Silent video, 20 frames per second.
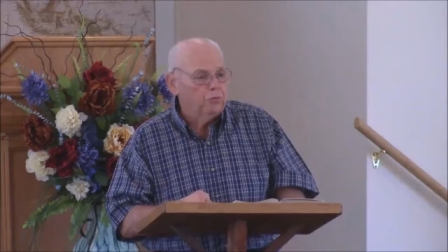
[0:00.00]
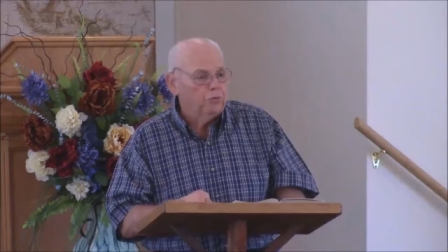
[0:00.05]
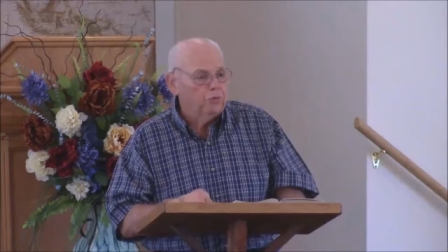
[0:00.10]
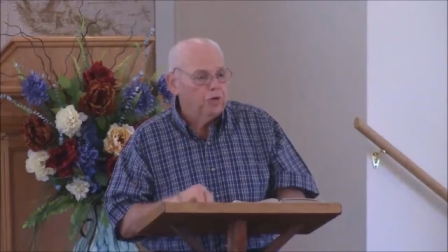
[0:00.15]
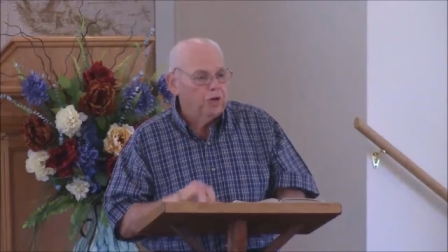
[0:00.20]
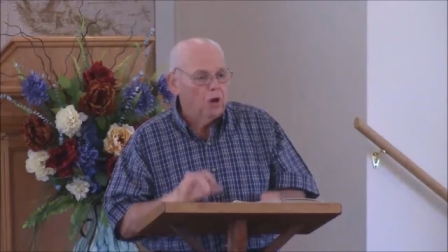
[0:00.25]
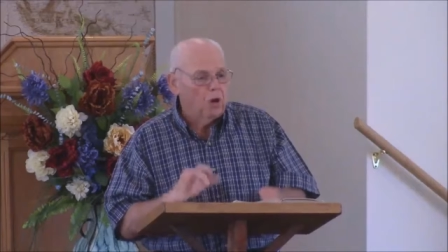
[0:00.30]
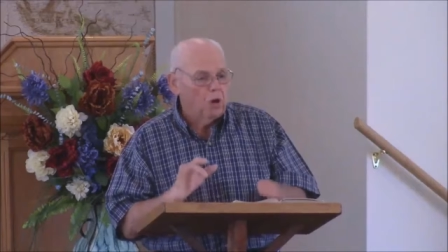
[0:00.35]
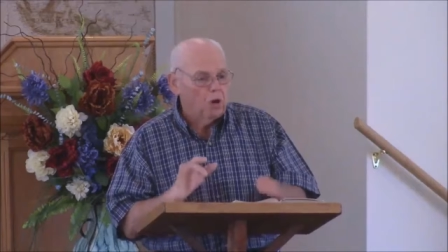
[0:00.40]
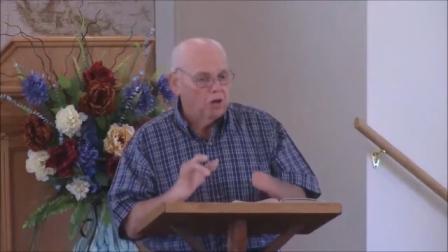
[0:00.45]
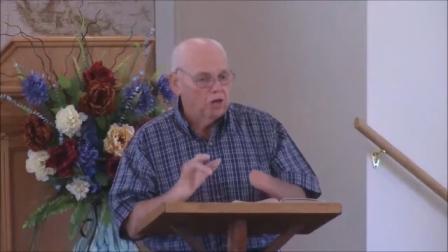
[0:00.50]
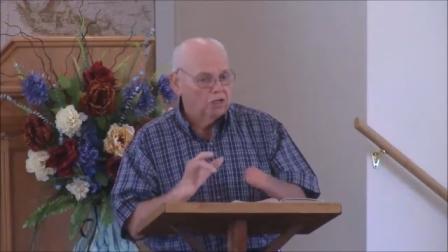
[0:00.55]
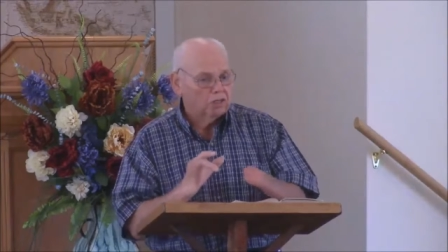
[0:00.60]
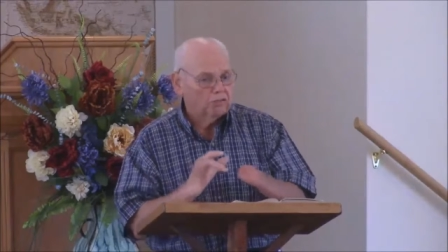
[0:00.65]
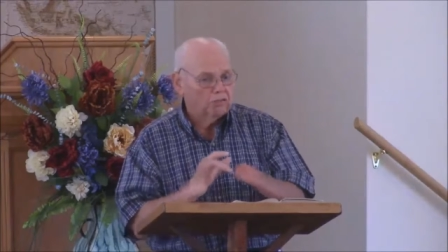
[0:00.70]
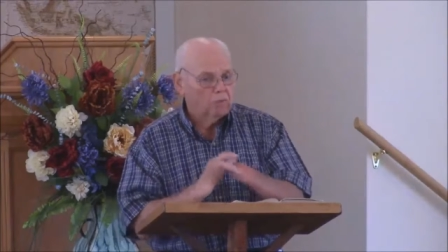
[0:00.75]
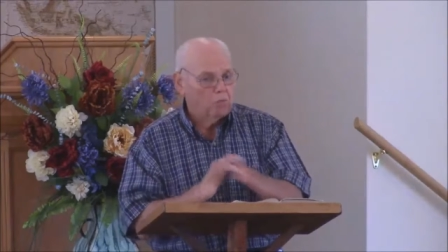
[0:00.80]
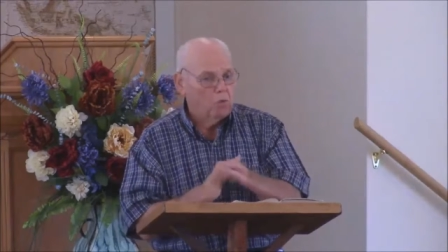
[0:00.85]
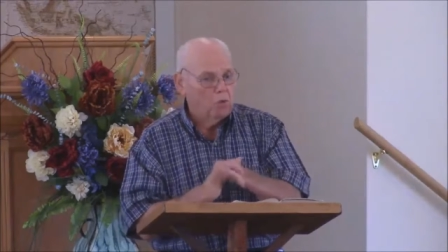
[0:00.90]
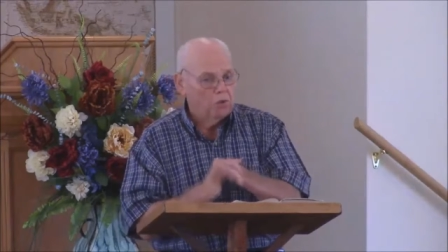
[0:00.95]
regardless
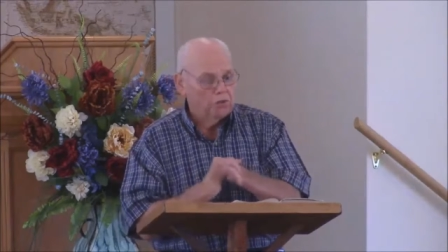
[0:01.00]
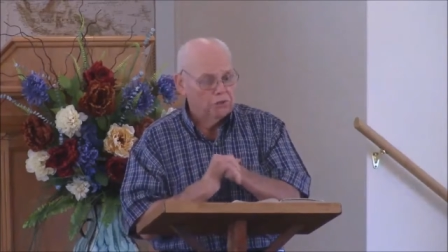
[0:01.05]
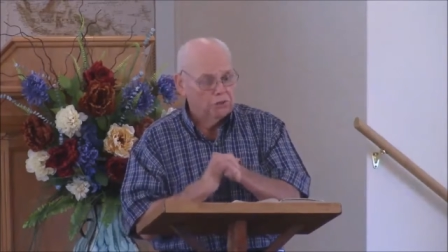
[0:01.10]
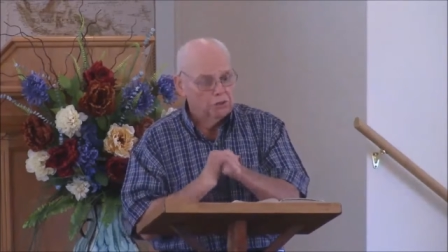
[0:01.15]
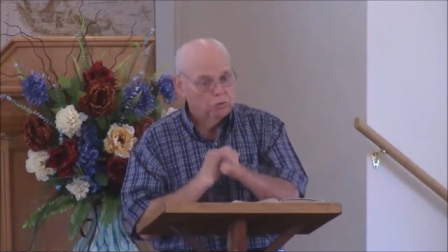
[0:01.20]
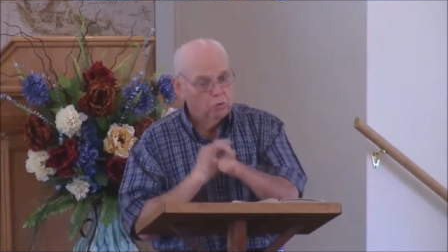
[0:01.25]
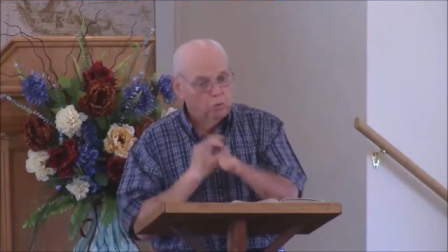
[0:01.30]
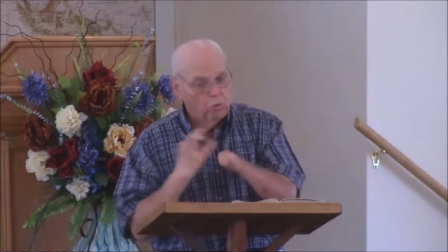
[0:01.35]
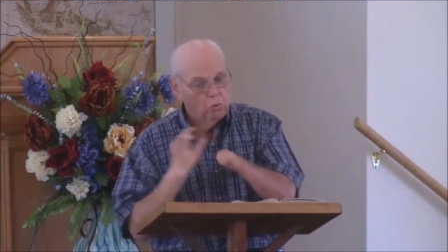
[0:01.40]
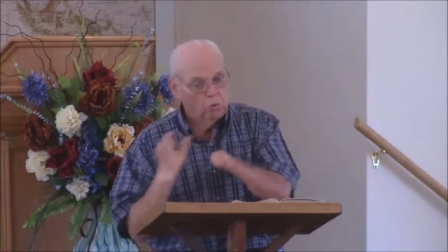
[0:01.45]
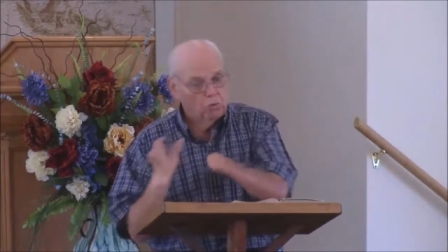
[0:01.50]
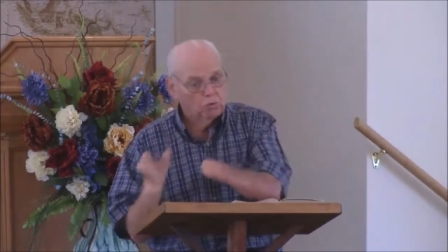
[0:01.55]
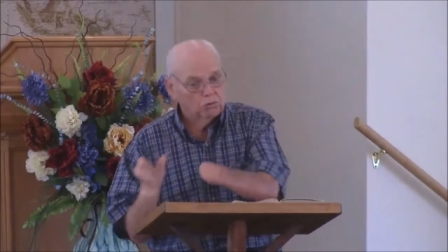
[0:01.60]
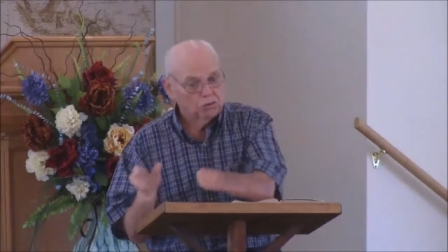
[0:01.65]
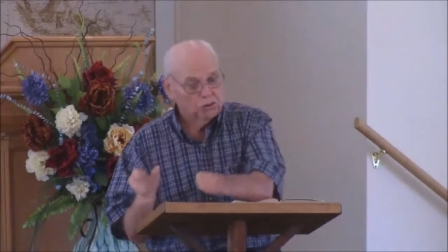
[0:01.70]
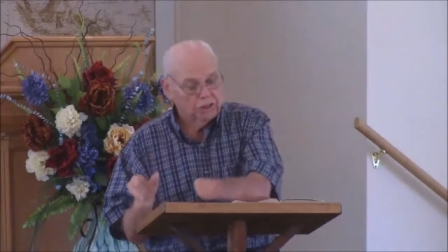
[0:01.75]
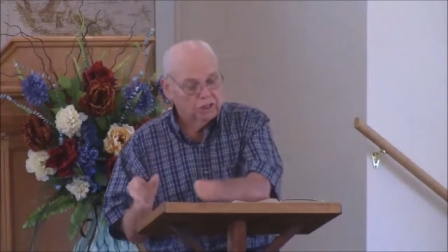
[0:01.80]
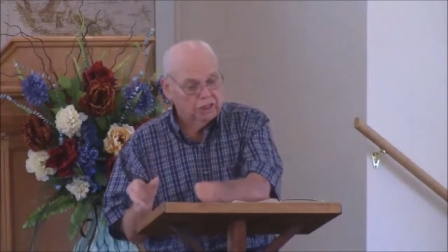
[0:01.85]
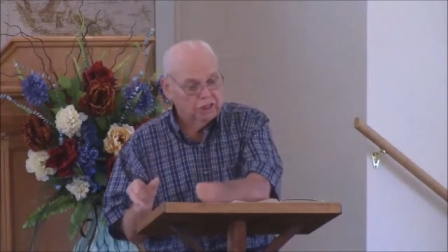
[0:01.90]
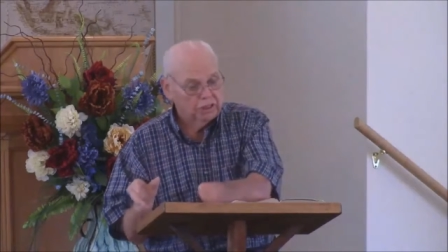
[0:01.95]
of what the world
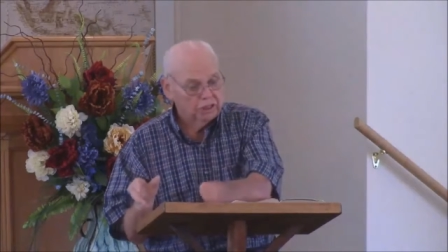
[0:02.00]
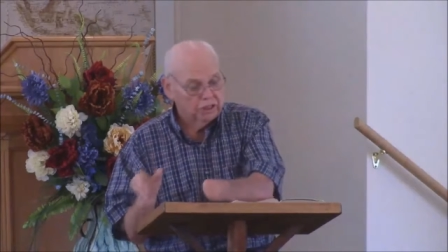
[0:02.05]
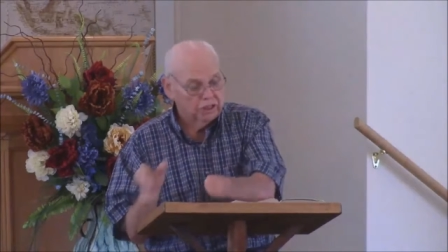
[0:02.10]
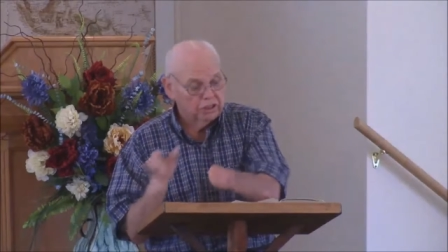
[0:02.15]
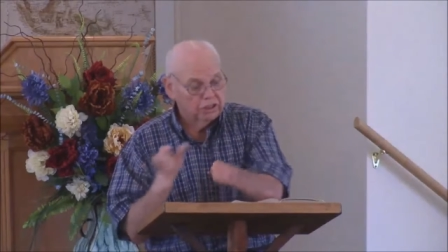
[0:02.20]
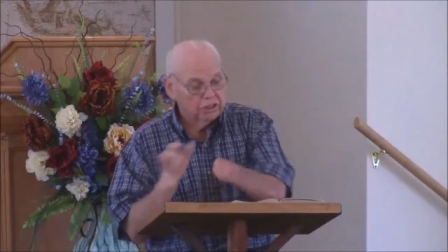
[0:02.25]
says